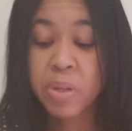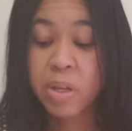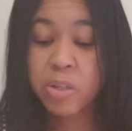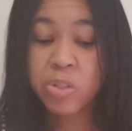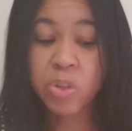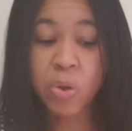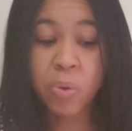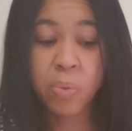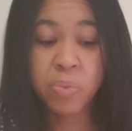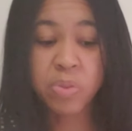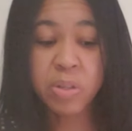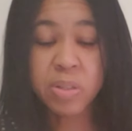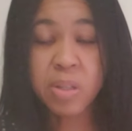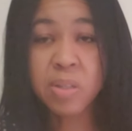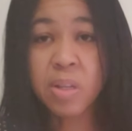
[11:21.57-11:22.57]
So
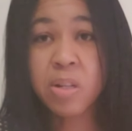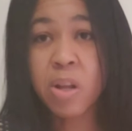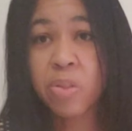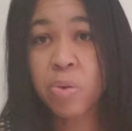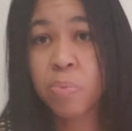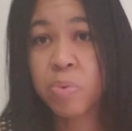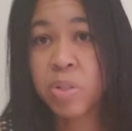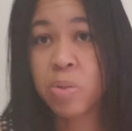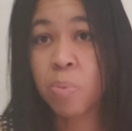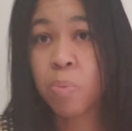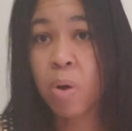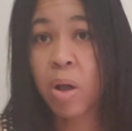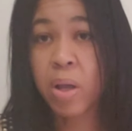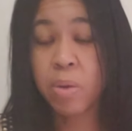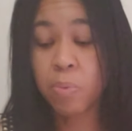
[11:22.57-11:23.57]
this is another reason
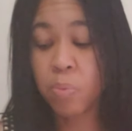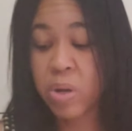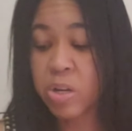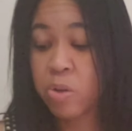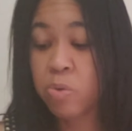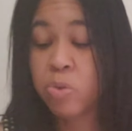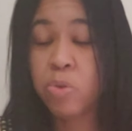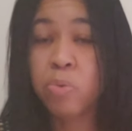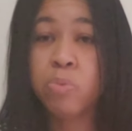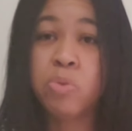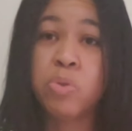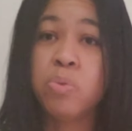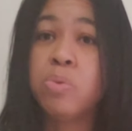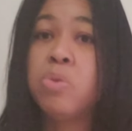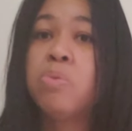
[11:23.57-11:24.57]
why when you
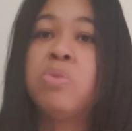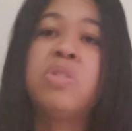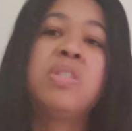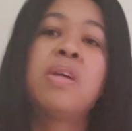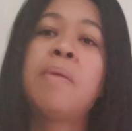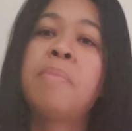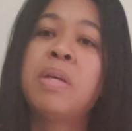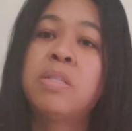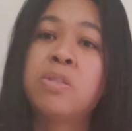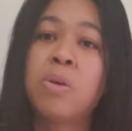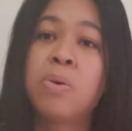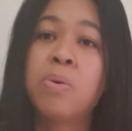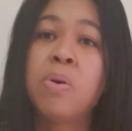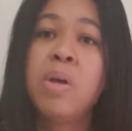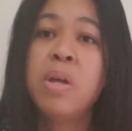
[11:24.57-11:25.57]
do use
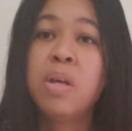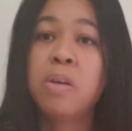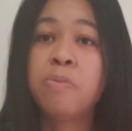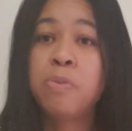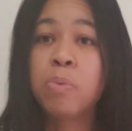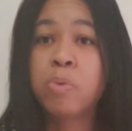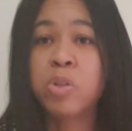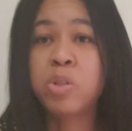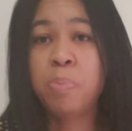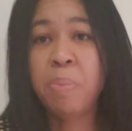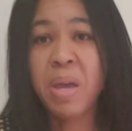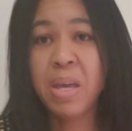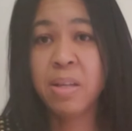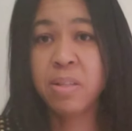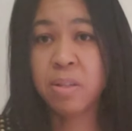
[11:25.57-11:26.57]
DMSO, if you were to
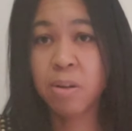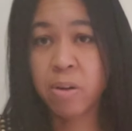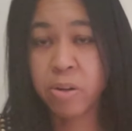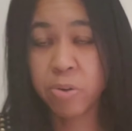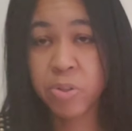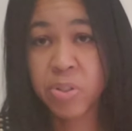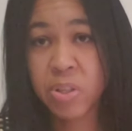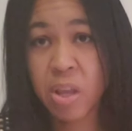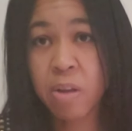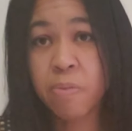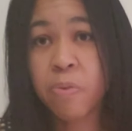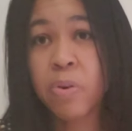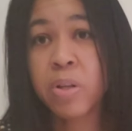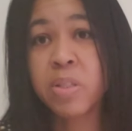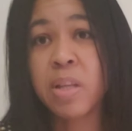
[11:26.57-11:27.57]
paint it on your
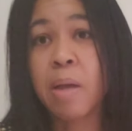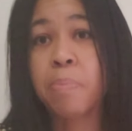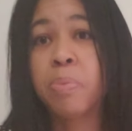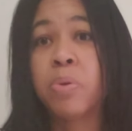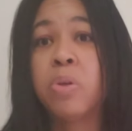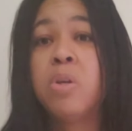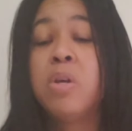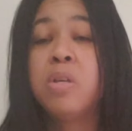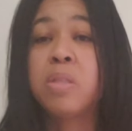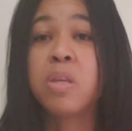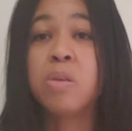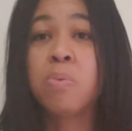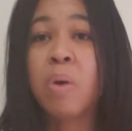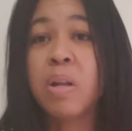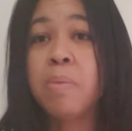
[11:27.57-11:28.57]
skin, for example, that
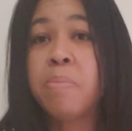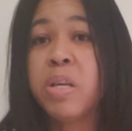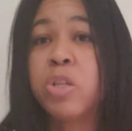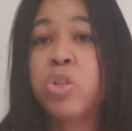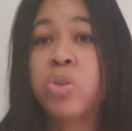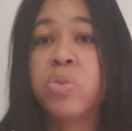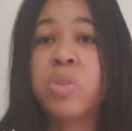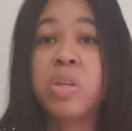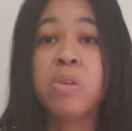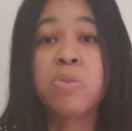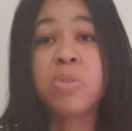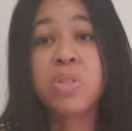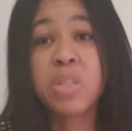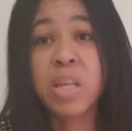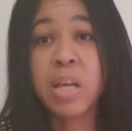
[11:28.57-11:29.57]
you want to make sure that
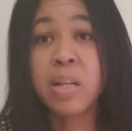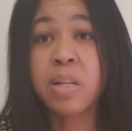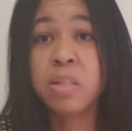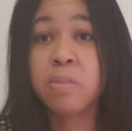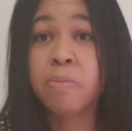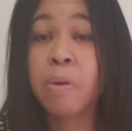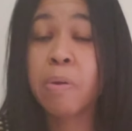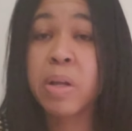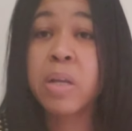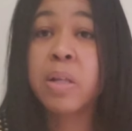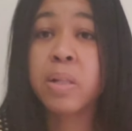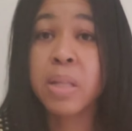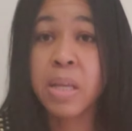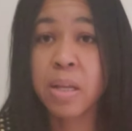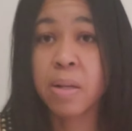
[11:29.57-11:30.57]
your skin is very
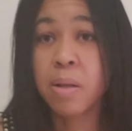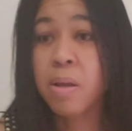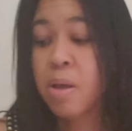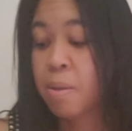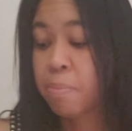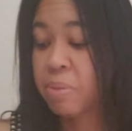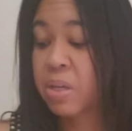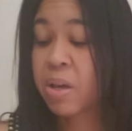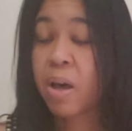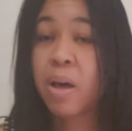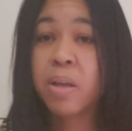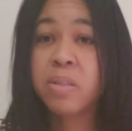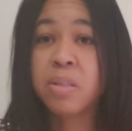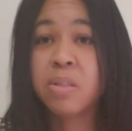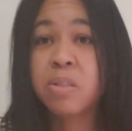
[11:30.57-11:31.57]
clean.
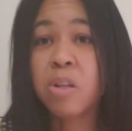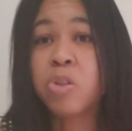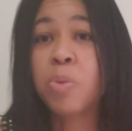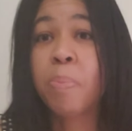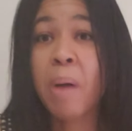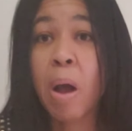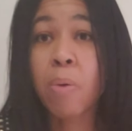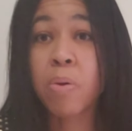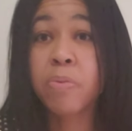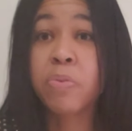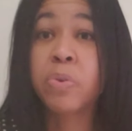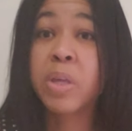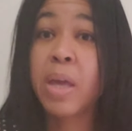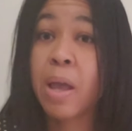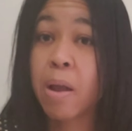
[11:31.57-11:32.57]
Because it's such a
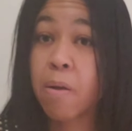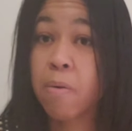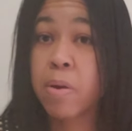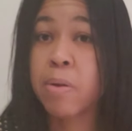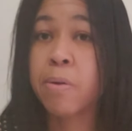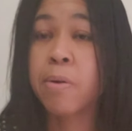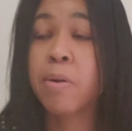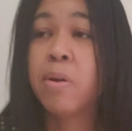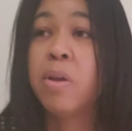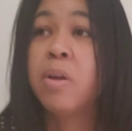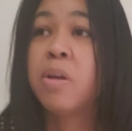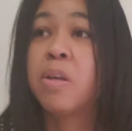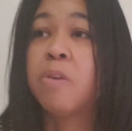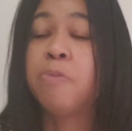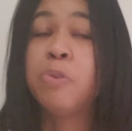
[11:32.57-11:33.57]
powerful carrier,
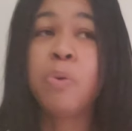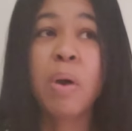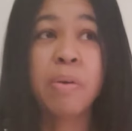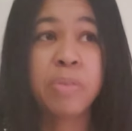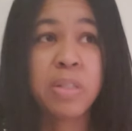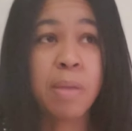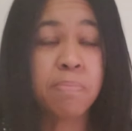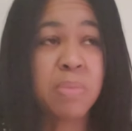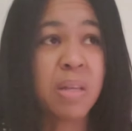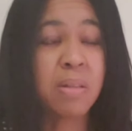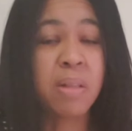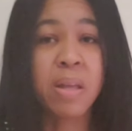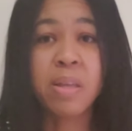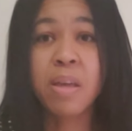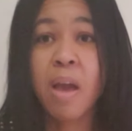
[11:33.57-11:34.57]
if you have something
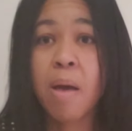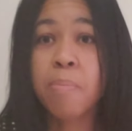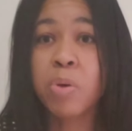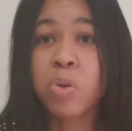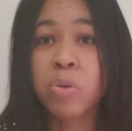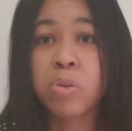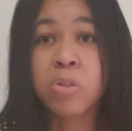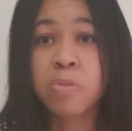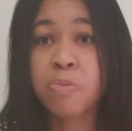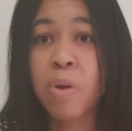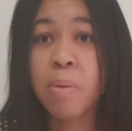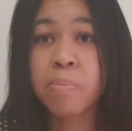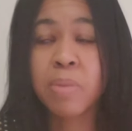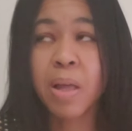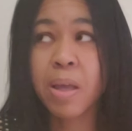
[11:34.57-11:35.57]
like chemicals
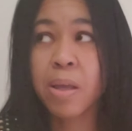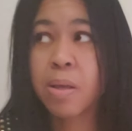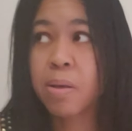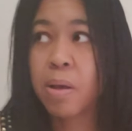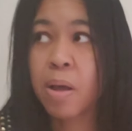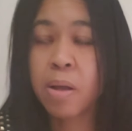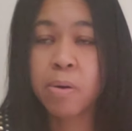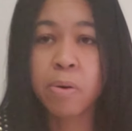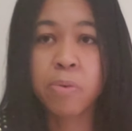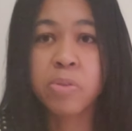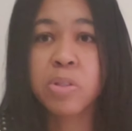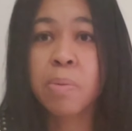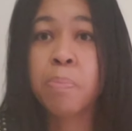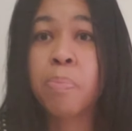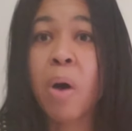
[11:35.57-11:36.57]
from, like, I don't know,
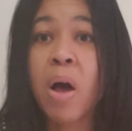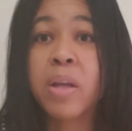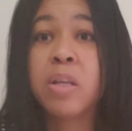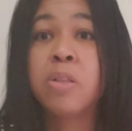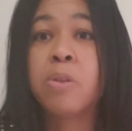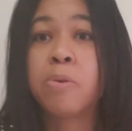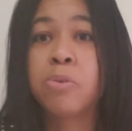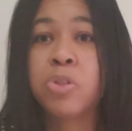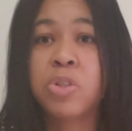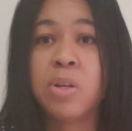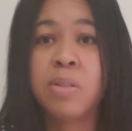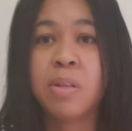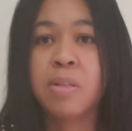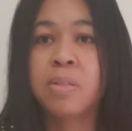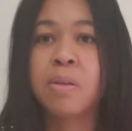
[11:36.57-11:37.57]
some body
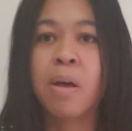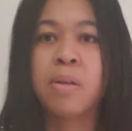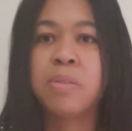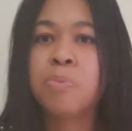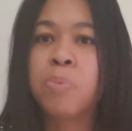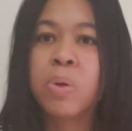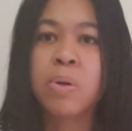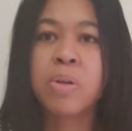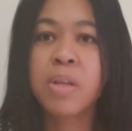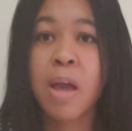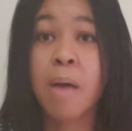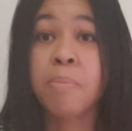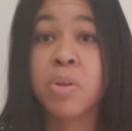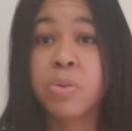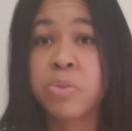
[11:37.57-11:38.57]
lotion that's got weird
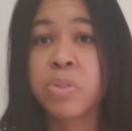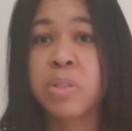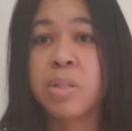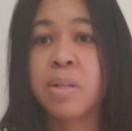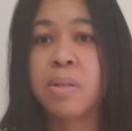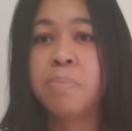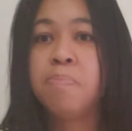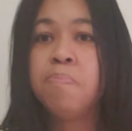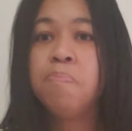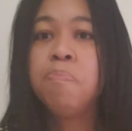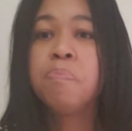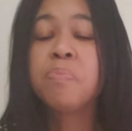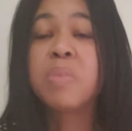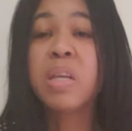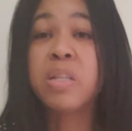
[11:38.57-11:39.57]
chemicals in it,
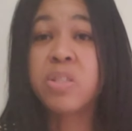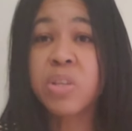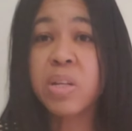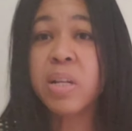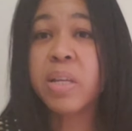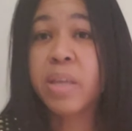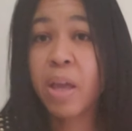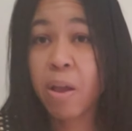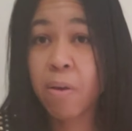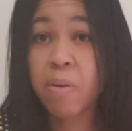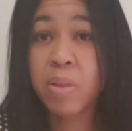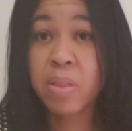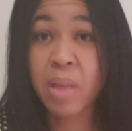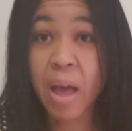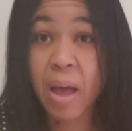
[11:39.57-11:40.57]
it's going to
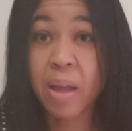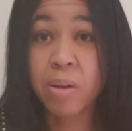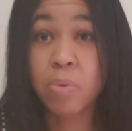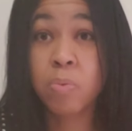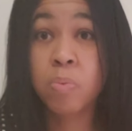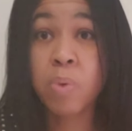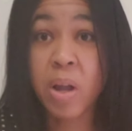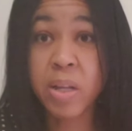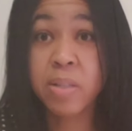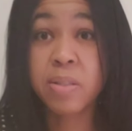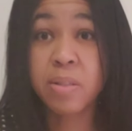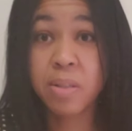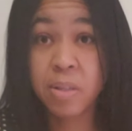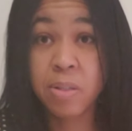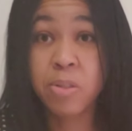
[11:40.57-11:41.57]
carry that right
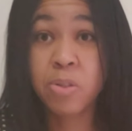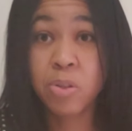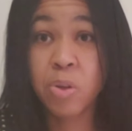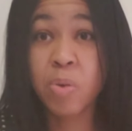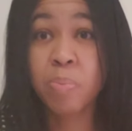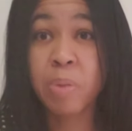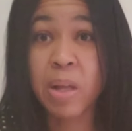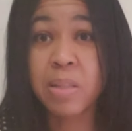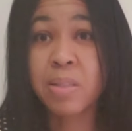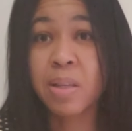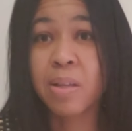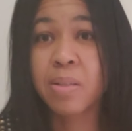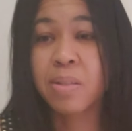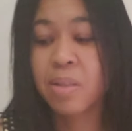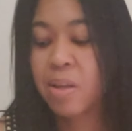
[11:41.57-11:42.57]
into your blood
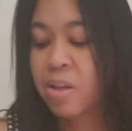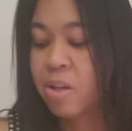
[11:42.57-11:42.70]
cells.